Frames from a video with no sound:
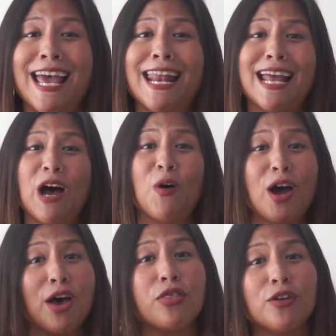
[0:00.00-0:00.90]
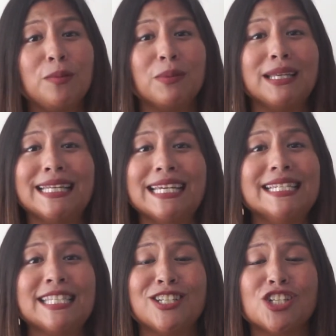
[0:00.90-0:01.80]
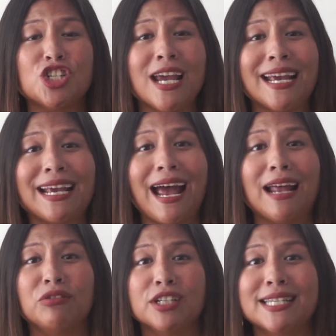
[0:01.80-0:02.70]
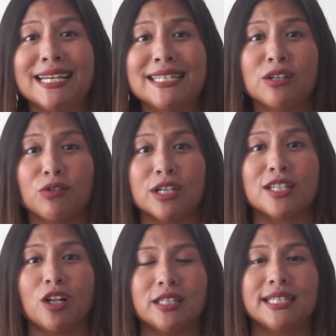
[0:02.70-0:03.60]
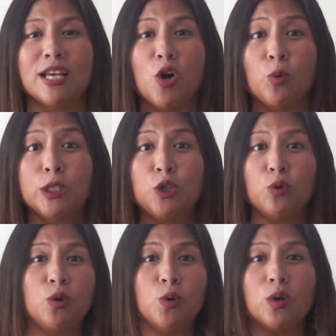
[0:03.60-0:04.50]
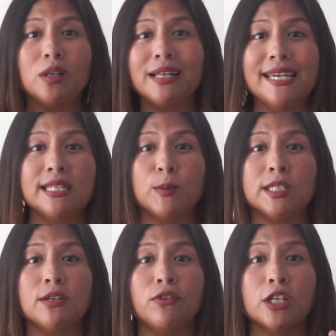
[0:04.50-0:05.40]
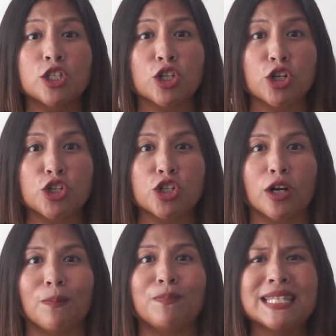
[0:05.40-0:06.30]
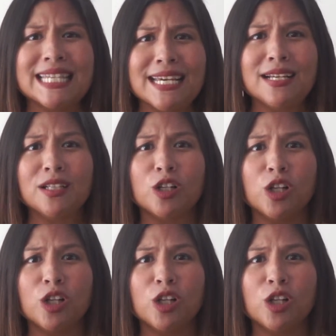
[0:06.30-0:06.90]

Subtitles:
Now, a third bit is to check advertising results. When you Google a specific search term, take a